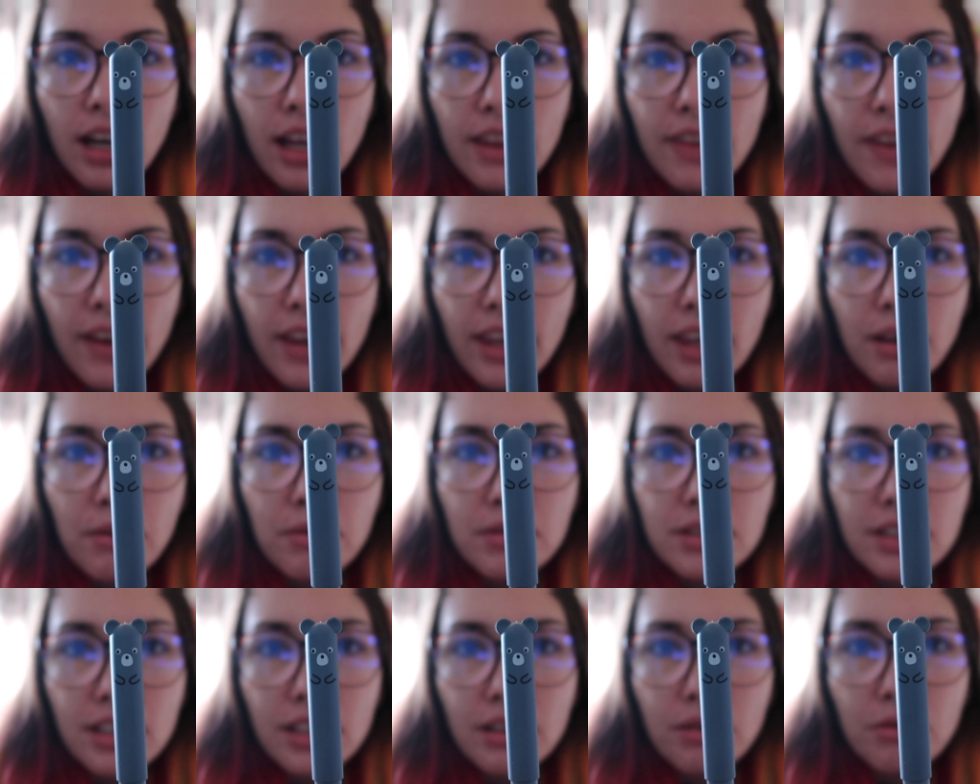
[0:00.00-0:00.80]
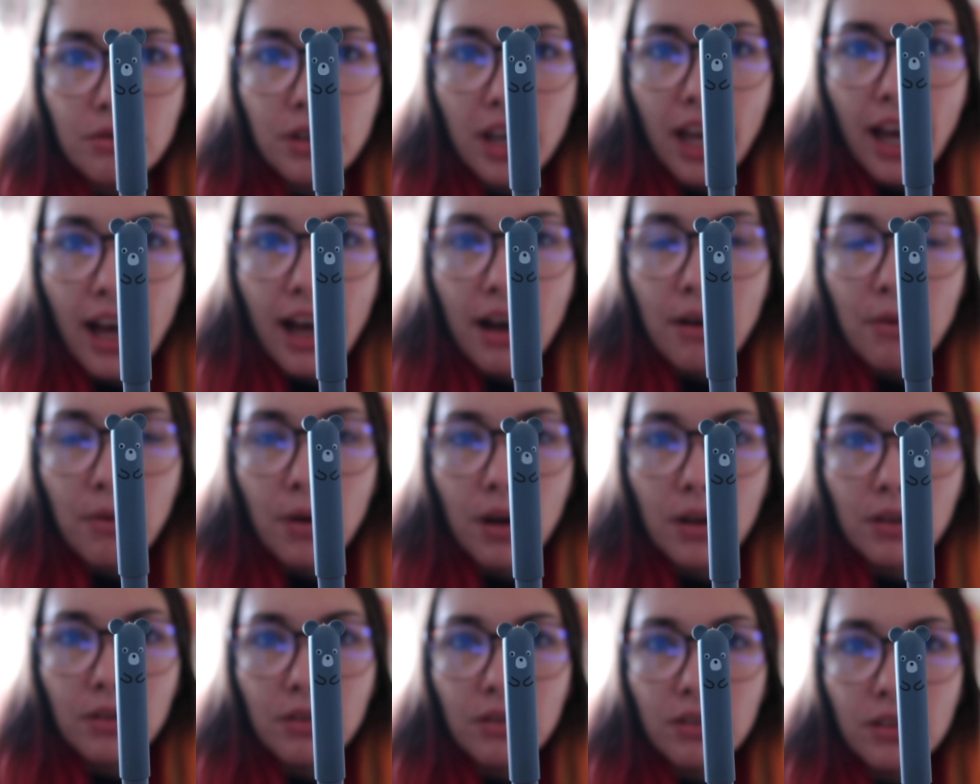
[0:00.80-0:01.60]
I think it was a little cat
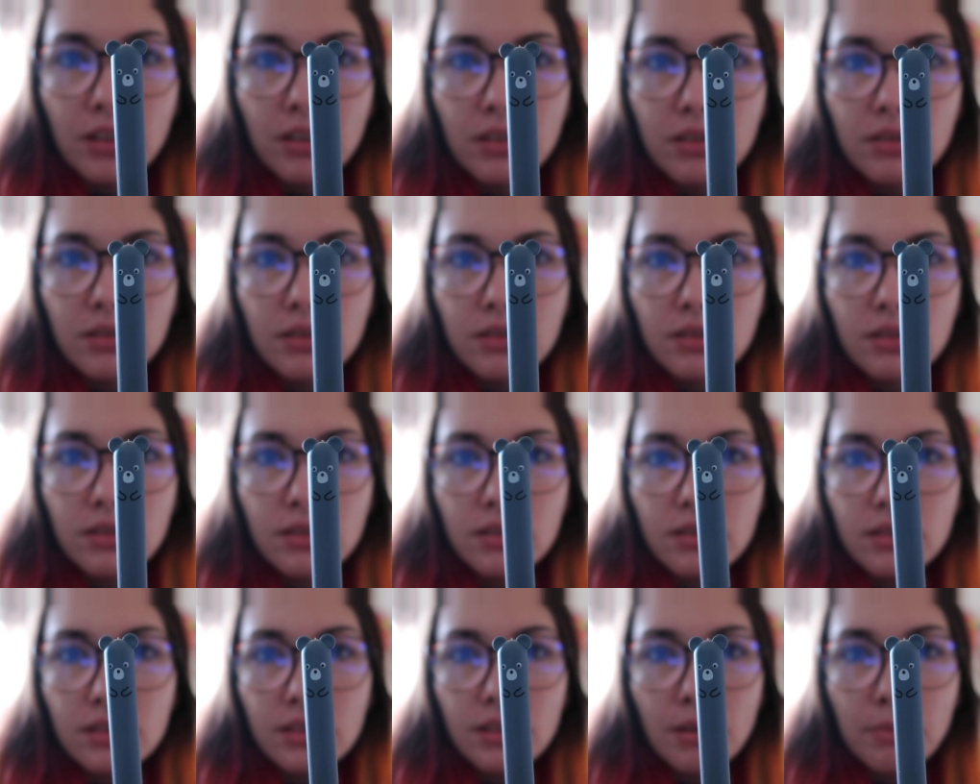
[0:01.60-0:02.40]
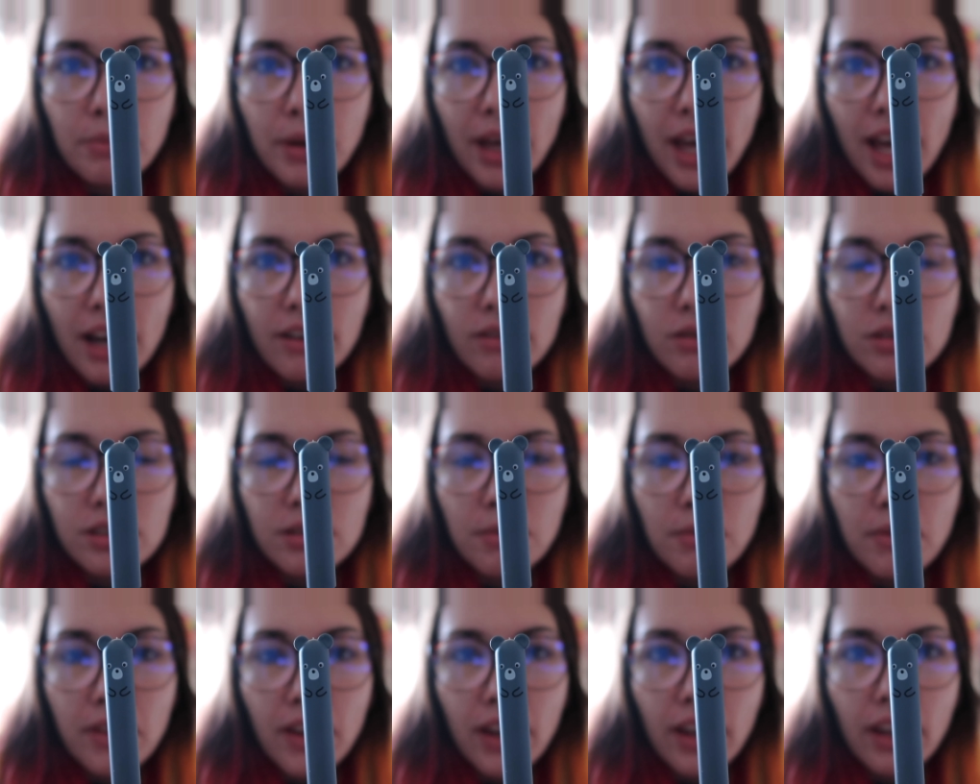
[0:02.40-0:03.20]
one, or a bear or
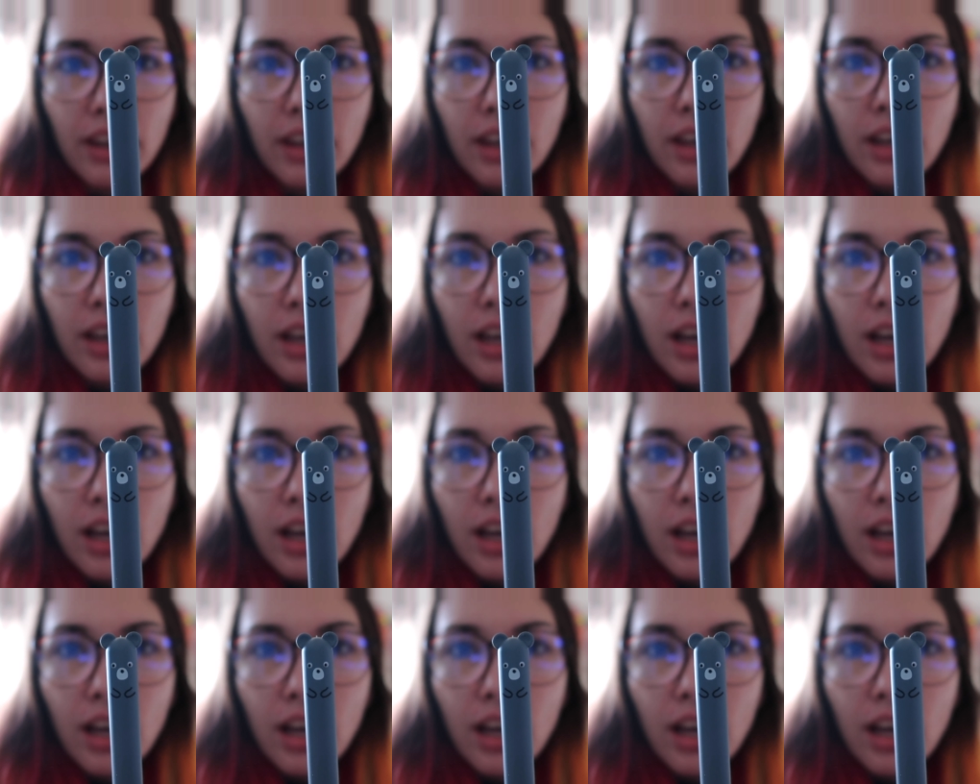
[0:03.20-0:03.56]
something.